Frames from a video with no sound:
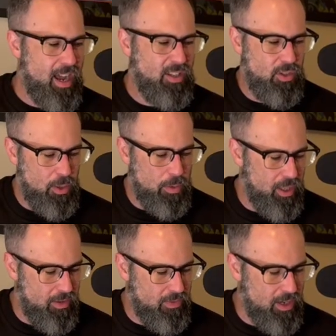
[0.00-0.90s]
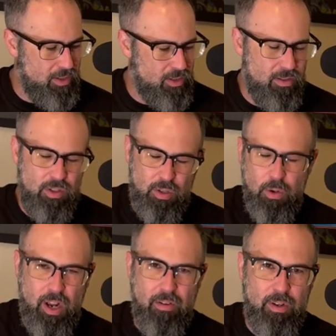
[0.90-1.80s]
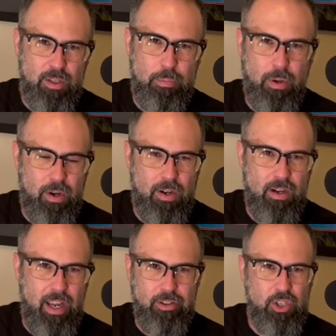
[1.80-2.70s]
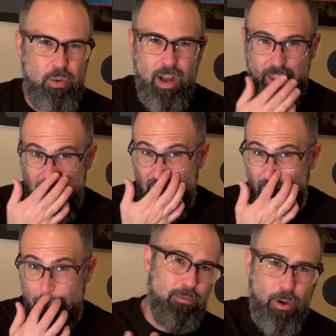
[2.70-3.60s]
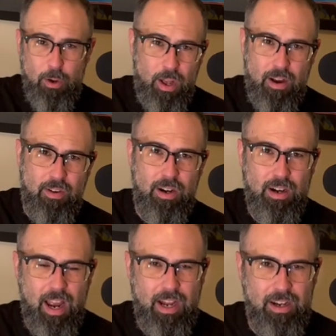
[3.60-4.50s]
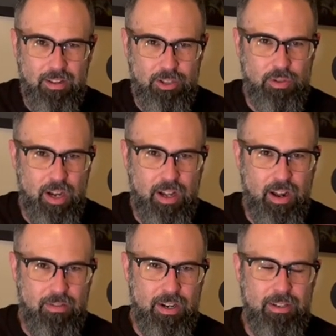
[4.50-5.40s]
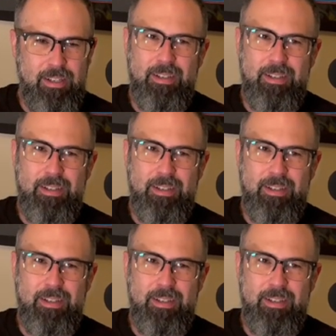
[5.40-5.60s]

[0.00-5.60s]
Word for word: I do believe there's two covers per issue on this photo cover and an illustrated cover.